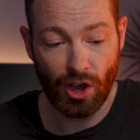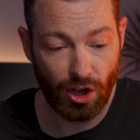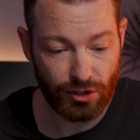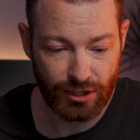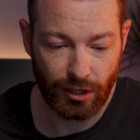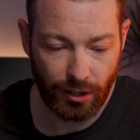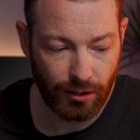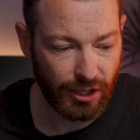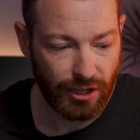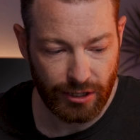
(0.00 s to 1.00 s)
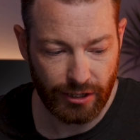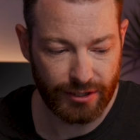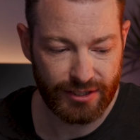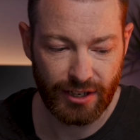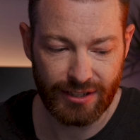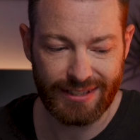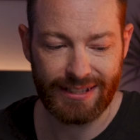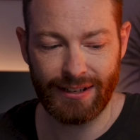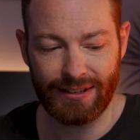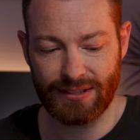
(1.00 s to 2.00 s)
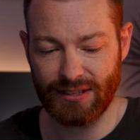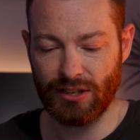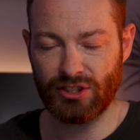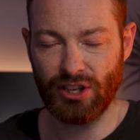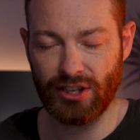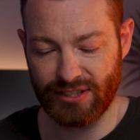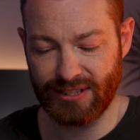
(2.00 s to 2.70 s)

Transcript: Also, you know, certain, certain